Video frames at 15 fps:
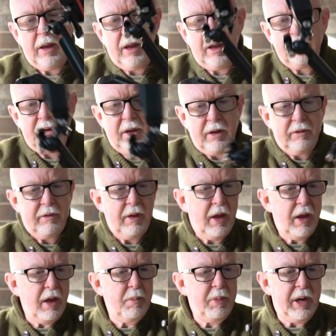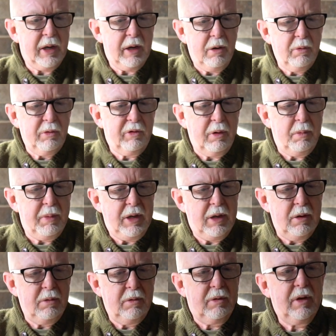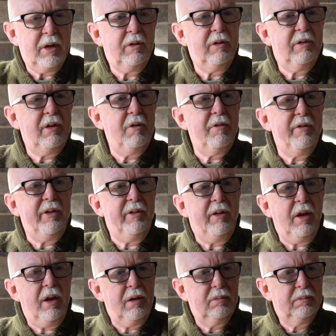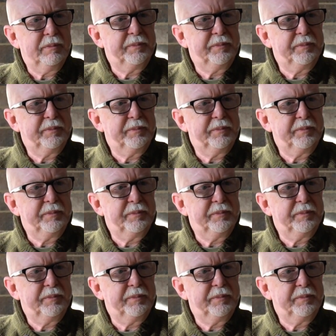as it is there, but it can also be used as a selfie stick.